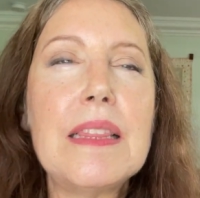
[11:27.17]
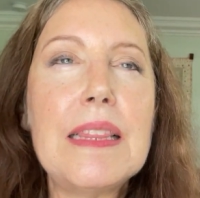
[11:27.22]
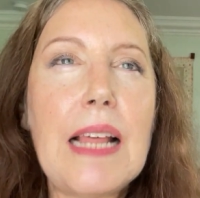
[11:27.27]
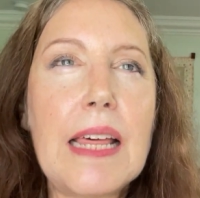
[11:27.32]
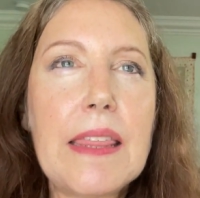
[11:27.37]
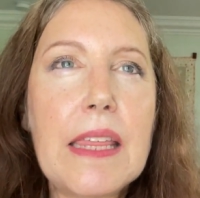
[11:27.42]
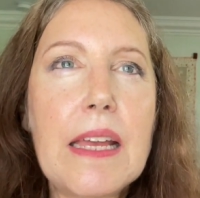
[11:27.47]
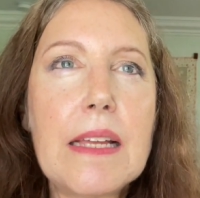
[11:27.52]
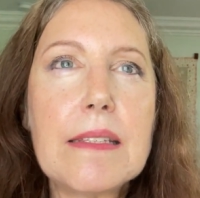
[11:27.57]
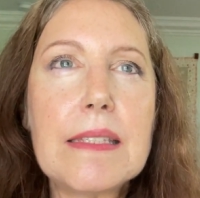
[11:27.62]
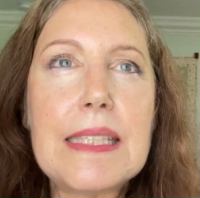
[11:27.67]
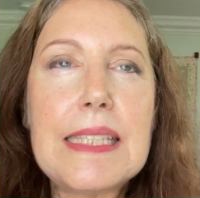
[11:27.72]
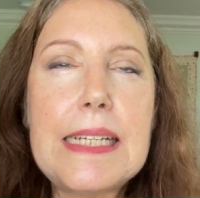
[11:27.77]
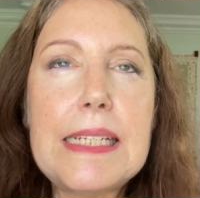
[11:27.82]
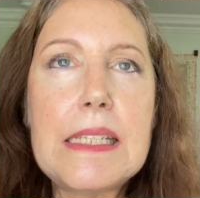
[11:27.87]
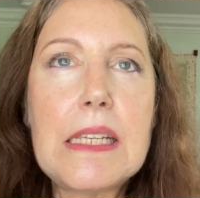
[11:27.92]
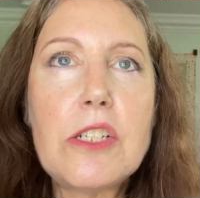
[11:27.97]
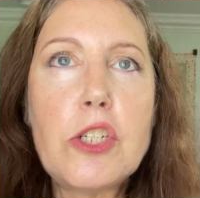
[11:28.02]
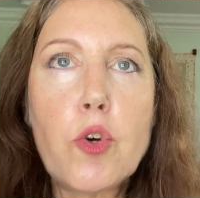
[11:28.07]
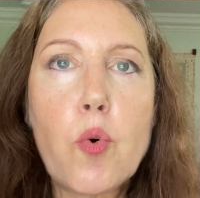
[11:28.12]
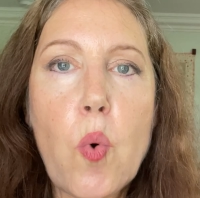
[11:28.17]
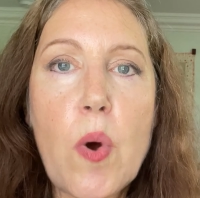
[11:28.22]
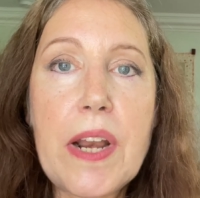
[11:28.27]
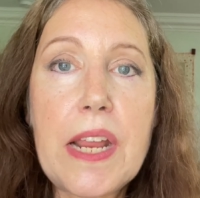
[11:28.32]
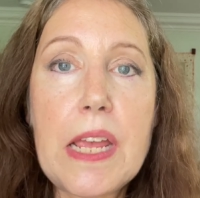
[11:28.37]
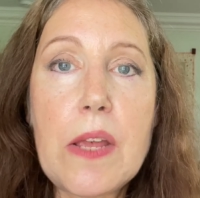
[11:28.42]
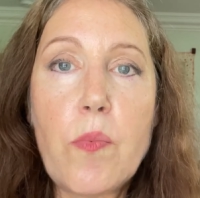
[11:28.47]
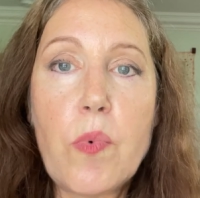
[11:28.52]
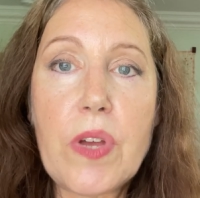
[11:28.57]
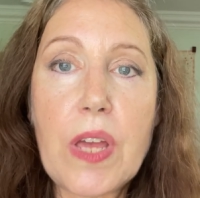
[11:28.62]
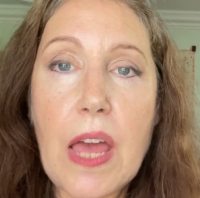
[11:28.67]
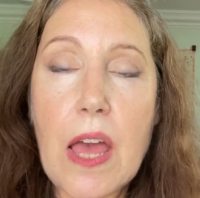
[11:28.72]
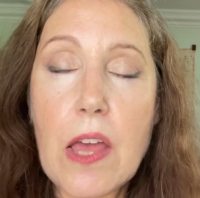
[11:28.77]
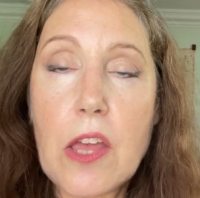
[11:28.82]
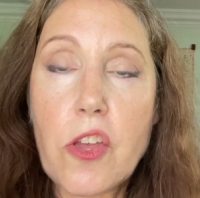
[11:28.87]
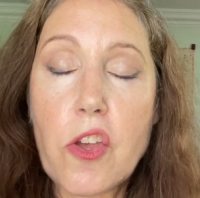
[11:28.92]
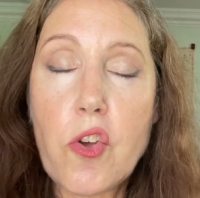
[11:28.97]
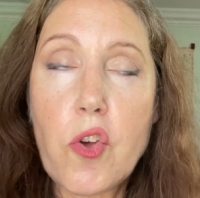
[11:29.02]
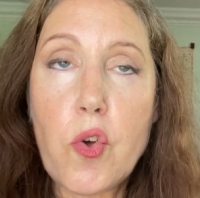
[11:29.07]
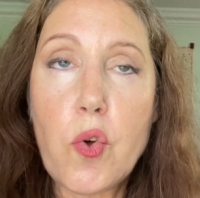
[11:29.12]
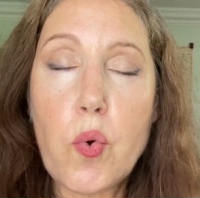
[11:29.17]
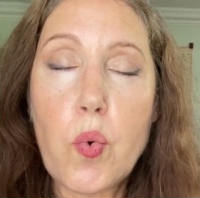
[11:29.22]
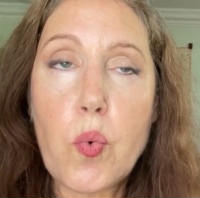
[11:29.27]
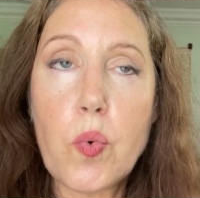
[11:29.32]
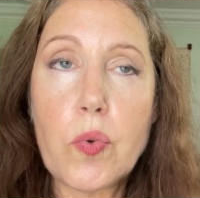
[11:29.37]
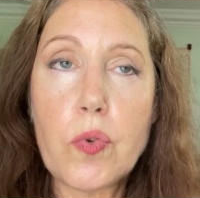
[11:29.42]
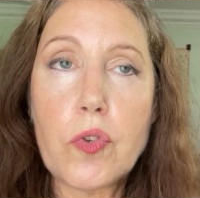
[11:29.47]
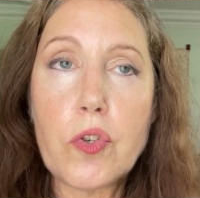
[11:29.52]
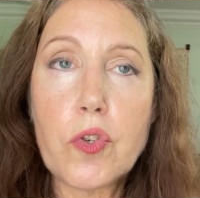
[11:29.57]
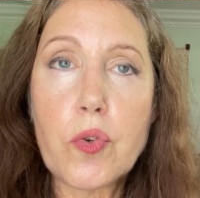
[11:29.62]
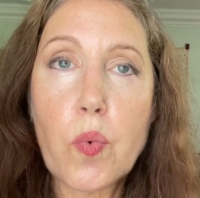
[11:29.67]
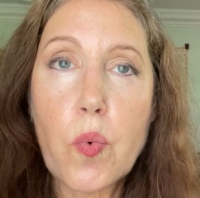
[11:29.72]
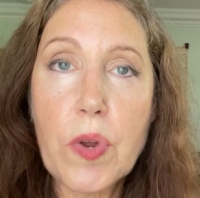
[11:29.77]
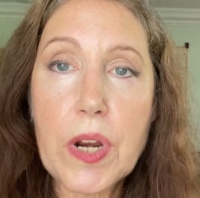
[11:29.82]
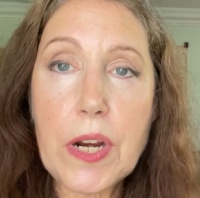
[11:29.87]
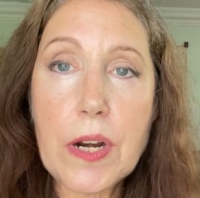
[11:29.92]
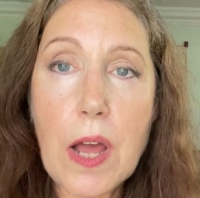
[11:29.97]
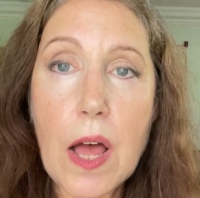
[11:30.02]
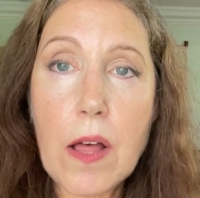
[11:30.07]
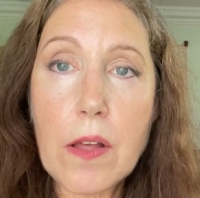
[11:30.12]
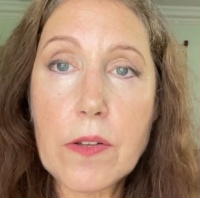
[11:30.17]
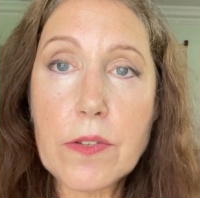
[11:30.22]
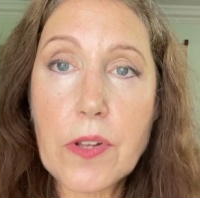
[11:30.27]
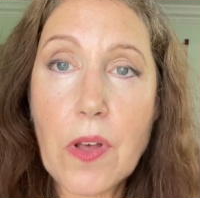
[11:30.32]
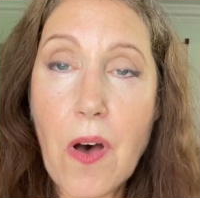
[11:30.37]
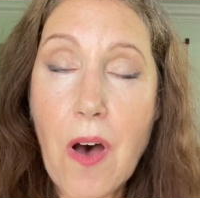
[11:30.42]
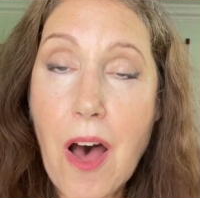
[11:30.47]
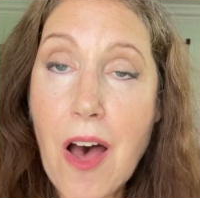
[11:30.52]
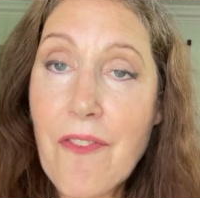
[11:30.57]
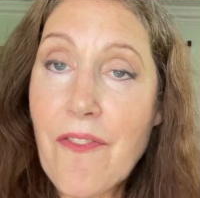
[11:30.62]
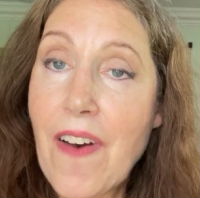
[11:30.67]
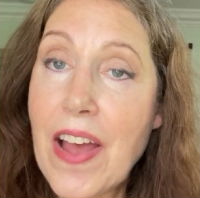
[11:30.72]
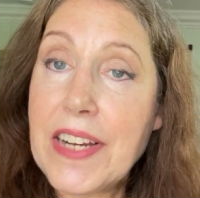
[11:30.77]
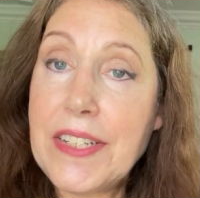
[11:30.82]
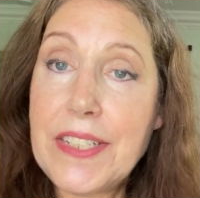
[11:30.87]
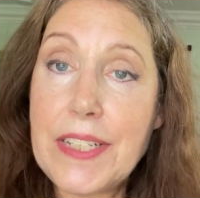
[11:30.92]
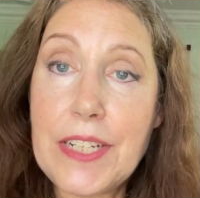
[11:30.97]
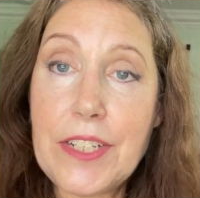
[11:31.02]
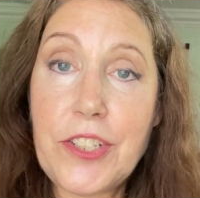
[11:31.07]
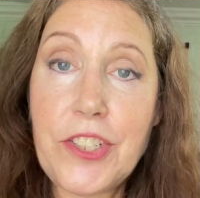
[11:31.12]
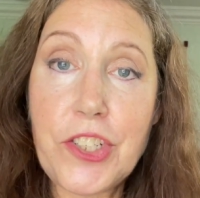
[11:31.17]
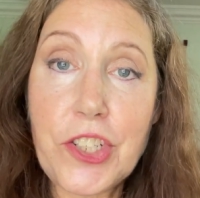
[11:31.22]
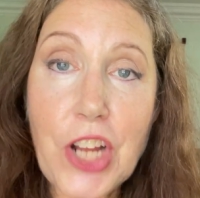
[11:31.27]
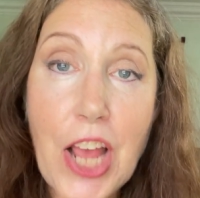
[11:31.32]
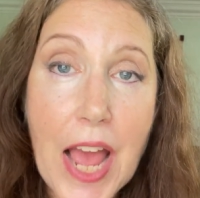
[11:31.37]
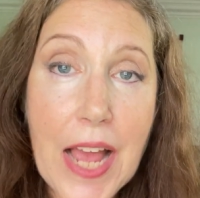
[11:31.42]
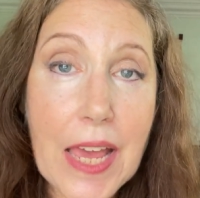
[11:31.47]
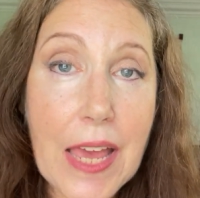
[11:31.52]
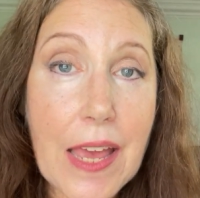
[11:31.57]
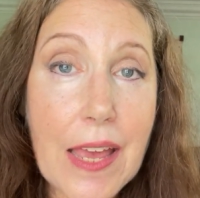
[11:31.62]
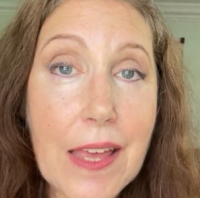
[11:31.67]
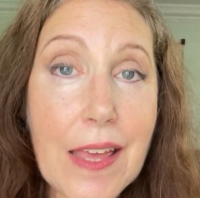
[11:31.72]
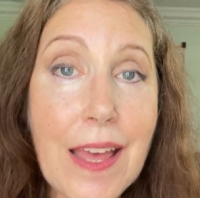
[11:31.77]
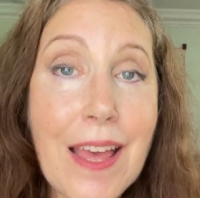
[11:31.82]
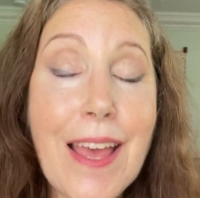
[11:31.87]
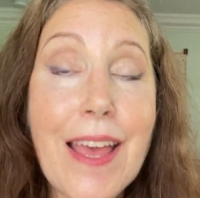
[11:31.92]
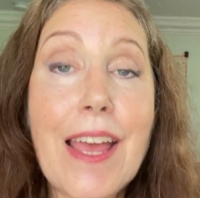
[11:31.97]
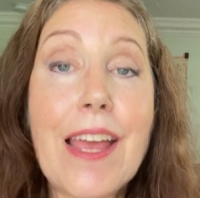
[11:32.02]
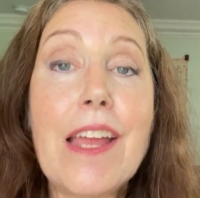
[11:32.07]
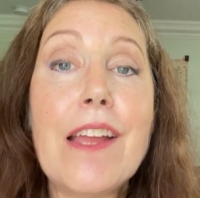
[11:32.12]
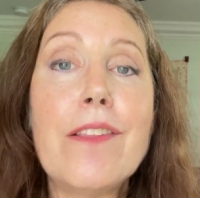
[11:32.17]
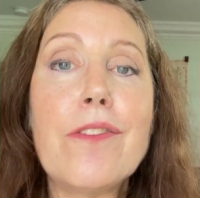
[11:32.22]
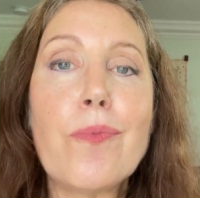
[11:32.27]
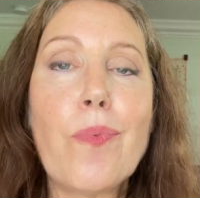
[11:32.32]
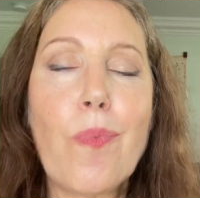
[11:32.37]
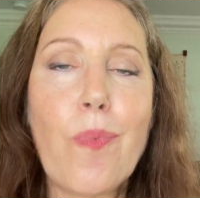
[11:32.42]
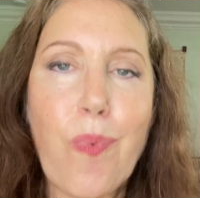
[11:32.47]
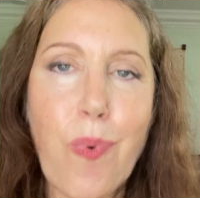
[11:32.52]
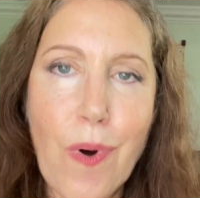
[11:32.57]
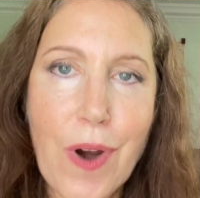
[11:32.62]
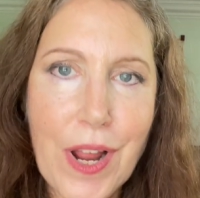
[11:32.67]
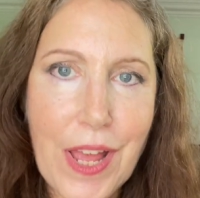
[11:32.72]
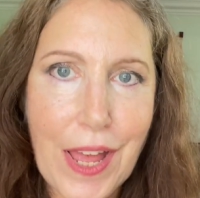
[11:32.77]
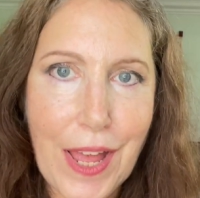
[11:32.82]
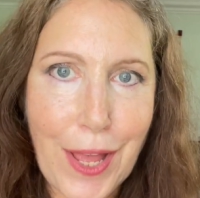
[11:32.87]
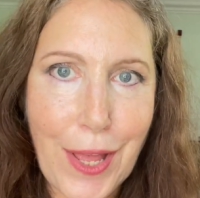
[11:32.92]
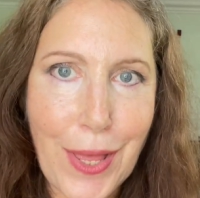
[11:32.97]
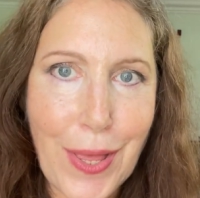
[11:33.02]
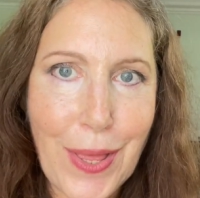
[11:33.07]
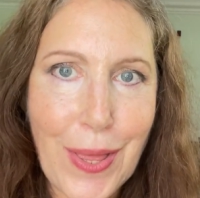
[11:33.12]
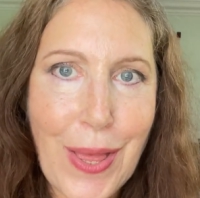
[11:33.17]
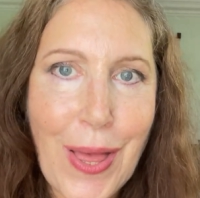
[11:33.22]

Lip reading: I think it's Lisa 20 will get you $20 off. I did check it. It's working.